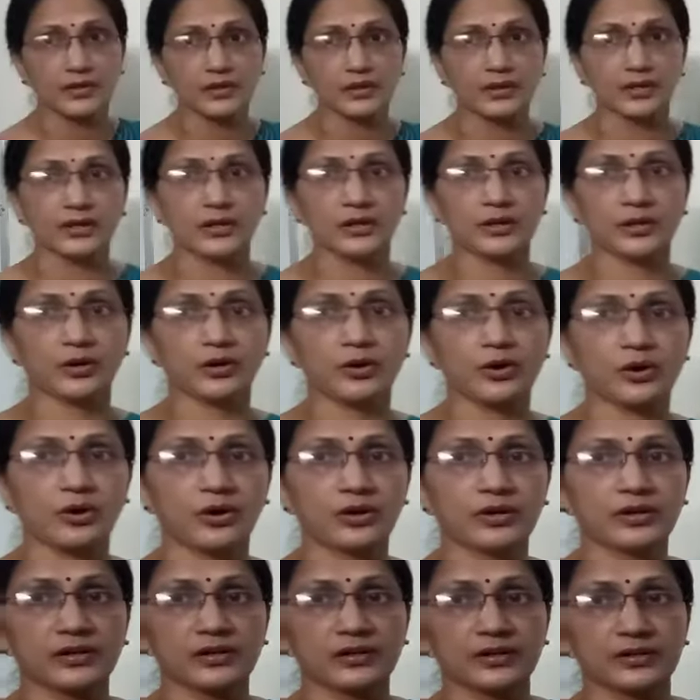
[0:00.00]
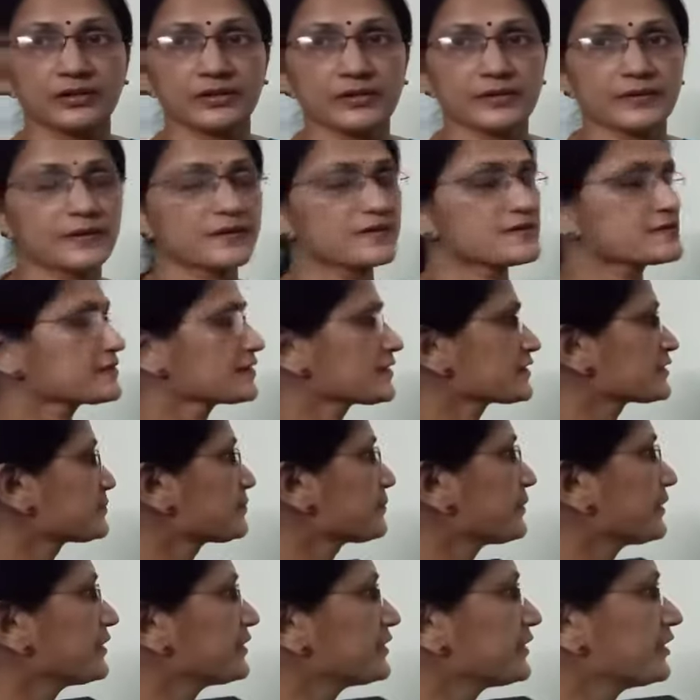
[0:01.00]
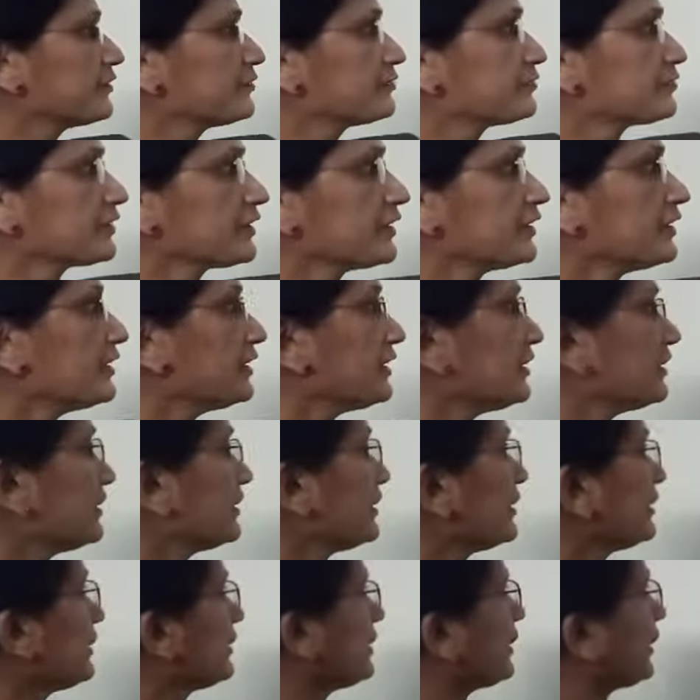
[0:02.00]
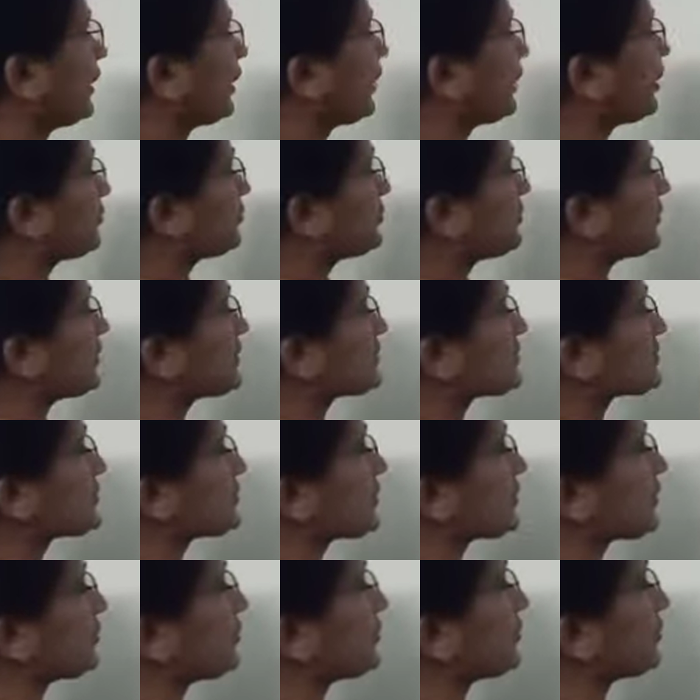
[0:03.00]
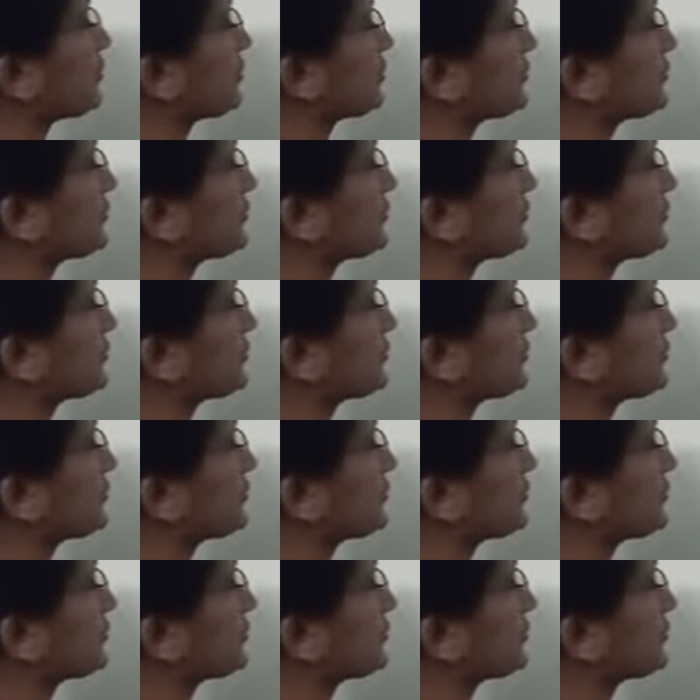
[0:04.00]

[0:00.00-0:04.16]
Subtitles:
A rod is suspended freely. AB is the rod.